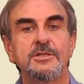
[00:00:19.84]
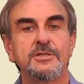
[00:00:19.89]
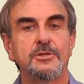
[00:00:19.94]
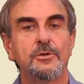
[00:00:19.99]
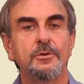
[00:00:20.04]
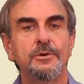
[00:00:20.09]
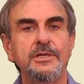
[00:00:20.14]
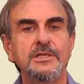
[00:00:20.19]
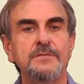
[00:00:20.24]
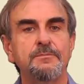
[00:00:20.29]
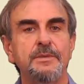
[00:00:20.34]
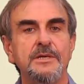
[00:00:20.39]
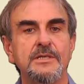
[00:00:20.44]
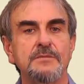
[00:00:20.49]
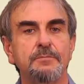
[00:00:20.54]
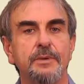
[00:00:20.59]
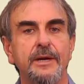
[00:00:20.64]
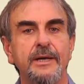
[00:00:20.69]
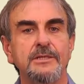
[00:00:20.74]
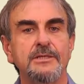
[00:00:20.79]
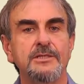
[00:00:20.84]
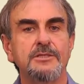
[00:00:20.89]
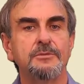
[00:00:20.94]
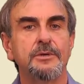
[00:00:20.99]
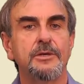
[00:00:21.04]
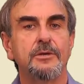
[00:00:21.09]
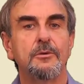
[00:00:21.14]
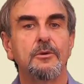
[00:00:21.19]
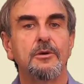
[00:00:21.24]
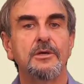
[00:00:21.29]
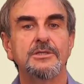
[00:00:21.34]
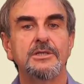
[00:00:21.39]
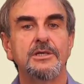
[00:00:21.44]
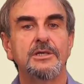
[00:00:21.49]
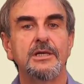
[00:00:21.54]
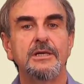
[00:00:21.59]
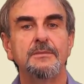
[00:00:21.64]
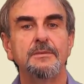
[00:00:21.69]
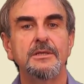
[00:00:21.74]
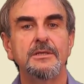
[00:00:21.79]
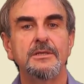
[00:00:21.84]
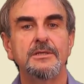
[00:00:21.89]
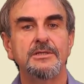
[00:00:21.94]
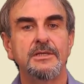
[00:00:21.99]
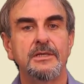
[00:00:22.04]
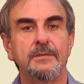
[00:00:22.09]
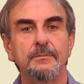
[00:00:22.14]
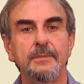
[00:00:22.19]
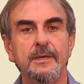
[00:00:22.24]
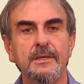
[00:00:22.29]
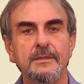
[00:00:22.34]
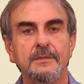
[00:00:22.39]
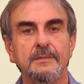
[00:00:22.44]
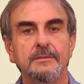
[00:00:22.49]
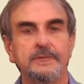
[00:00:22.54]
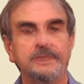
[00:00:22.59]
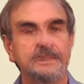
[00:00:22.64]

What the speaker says: Storage best practice requires keeping the timber